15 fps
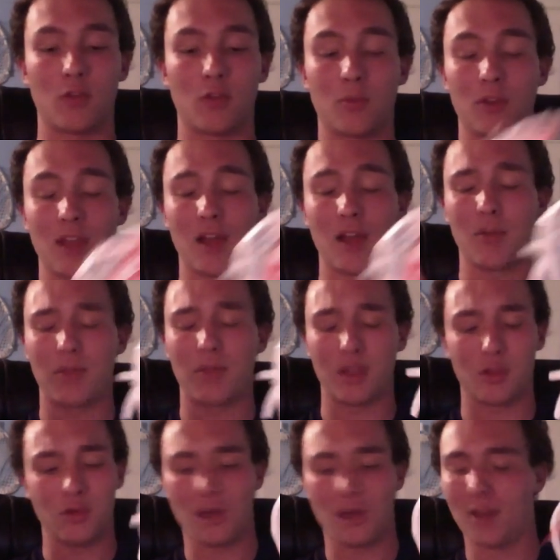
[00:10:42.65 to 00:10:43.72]
But yeah, thank
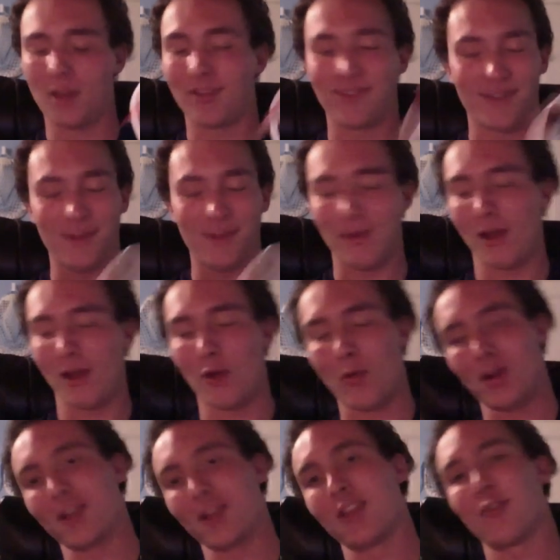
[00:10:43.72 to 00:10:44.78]
you guys. I don't want
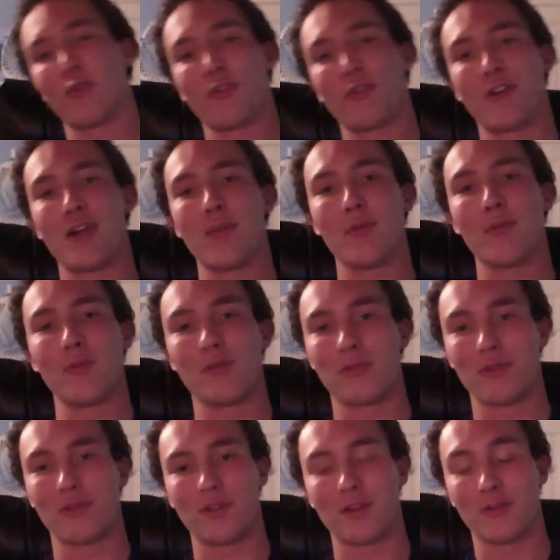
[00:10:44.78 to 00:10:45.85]
to get into a
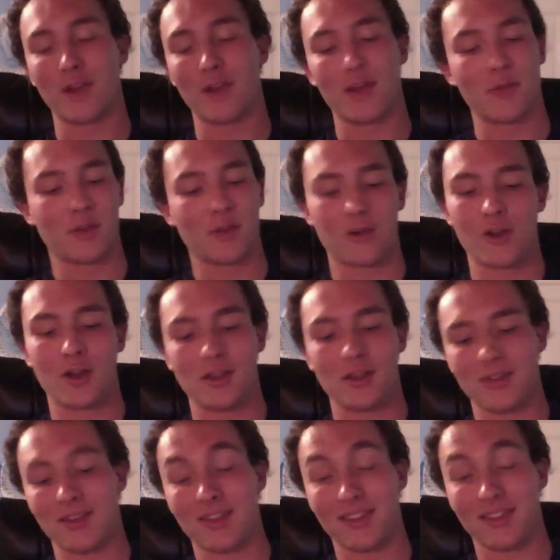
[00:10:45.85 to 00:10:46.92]
rambling or
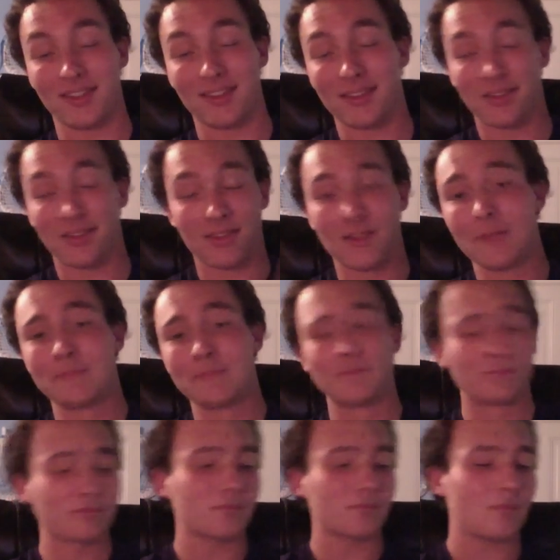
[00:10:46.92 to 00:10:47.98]
anything. This is
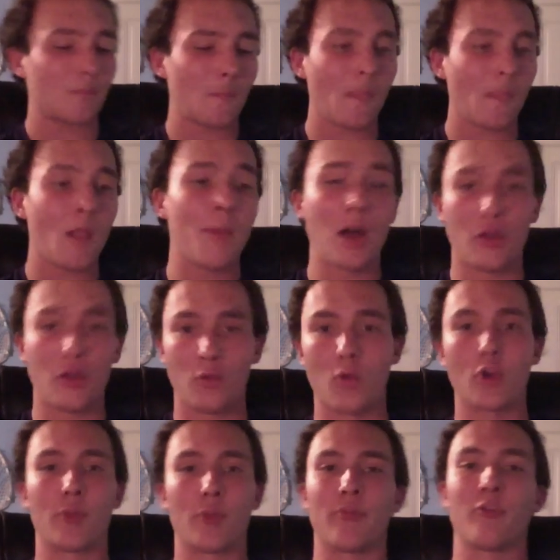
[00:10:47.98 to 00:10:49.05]
about the
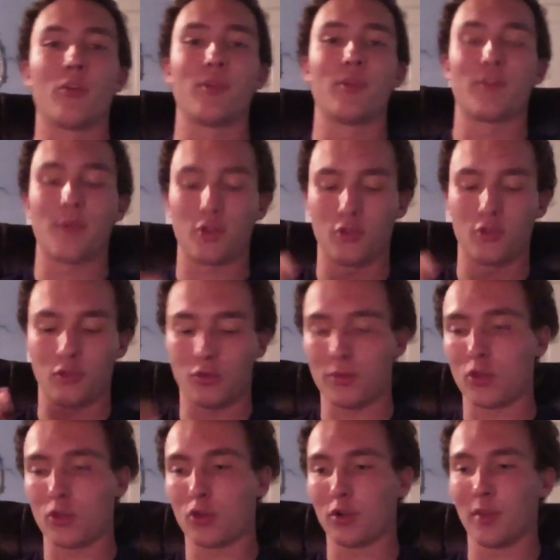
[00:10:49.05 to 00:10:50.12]
Warrior Performance Meshes, so be
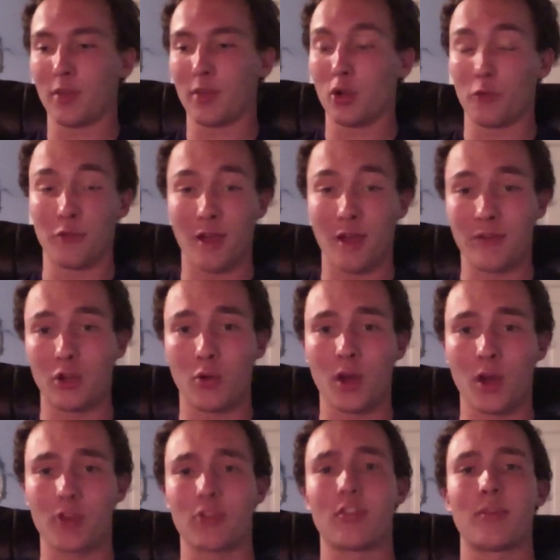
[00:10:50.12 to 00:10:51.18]
sure to let me know if you have any
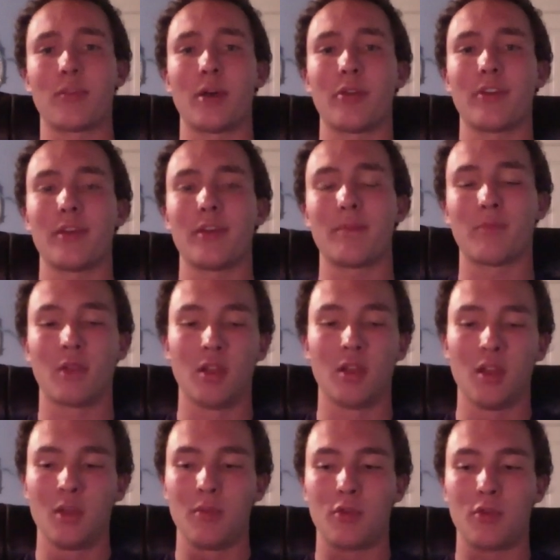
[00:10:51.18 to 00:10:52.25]
questions about them.
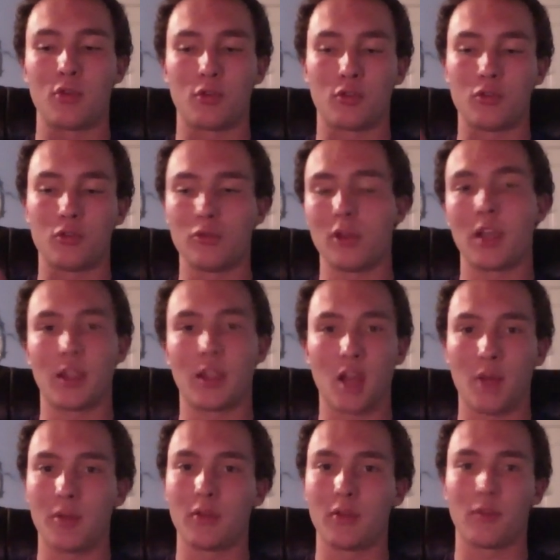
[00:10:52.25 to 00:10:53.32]
Be sure to like,
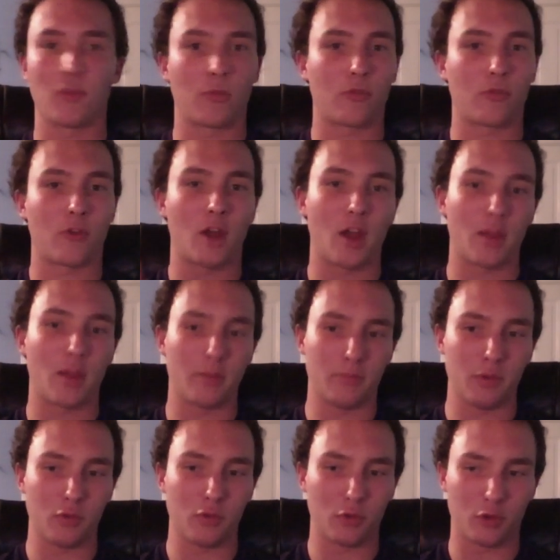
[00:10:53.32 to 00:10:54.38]
comment, subscribe. Be
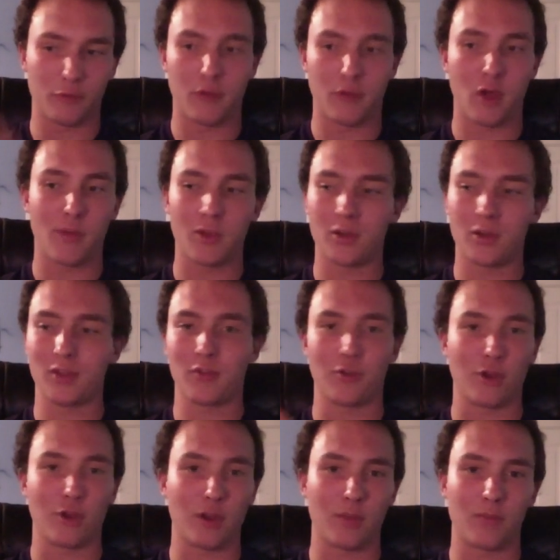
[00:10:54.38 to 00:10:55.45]
sure to go follow me on
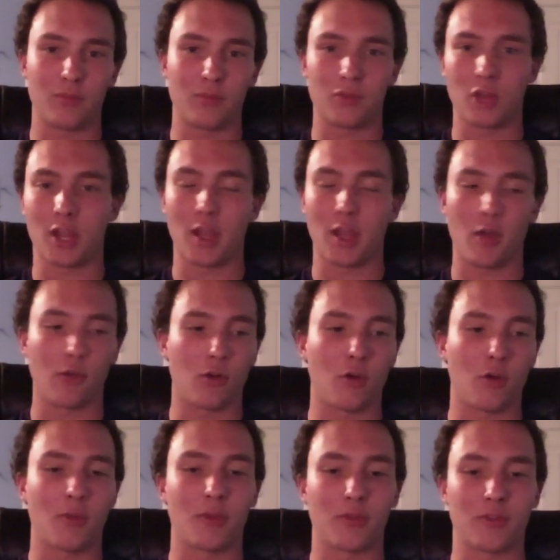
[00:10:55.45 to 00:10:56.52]
Instagram. Check out all
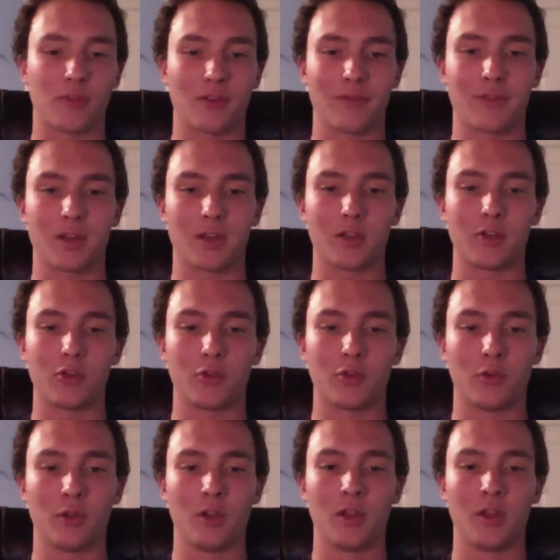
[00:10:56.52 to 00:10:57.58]
of the stuff that I do.
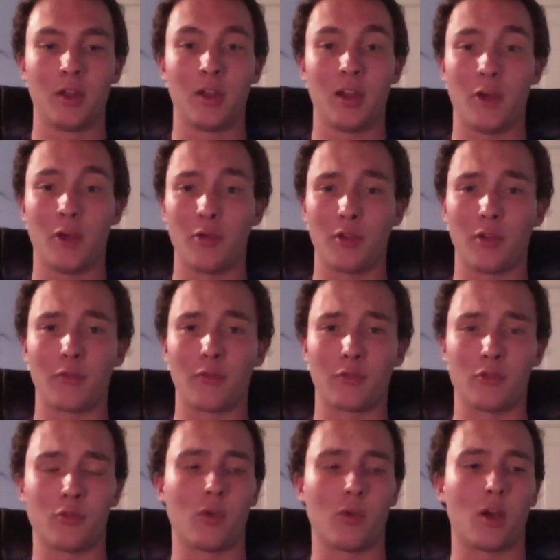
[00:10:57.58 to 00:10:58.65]
I would love
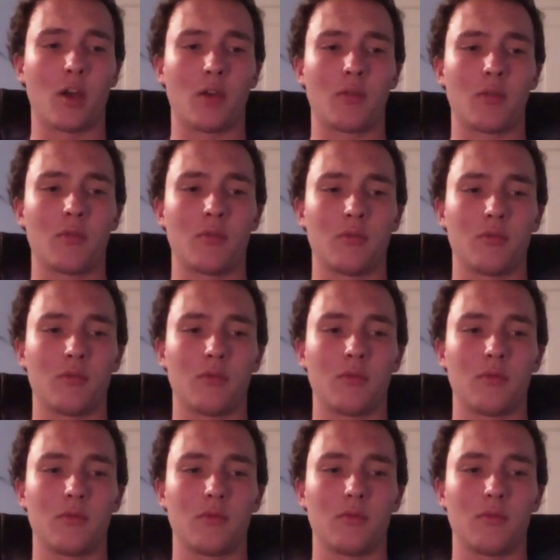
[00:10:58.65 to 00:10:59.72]
to
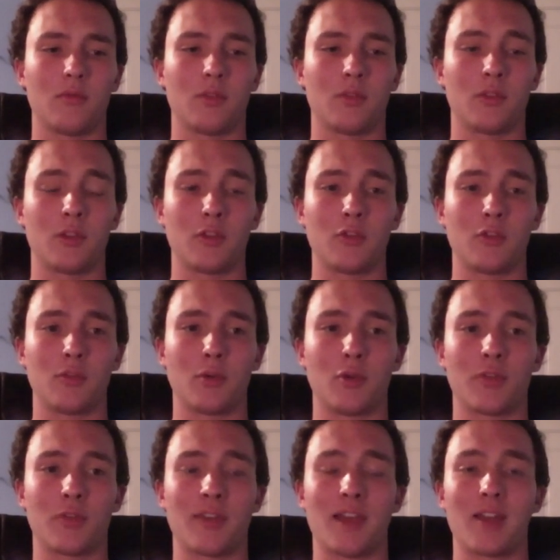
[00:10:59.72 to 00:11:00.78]
continue to
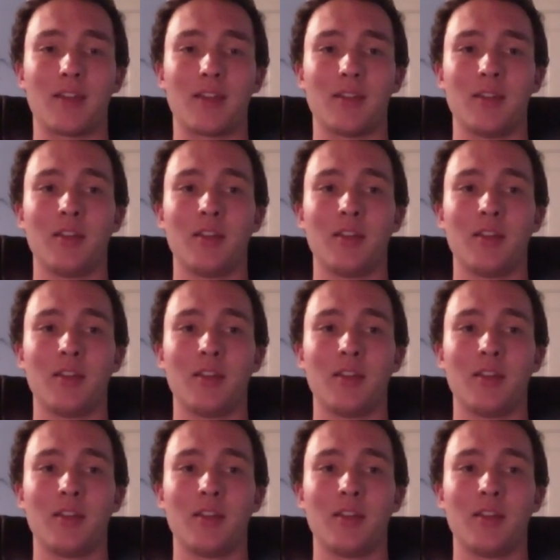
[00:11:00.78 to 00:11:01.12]
post that.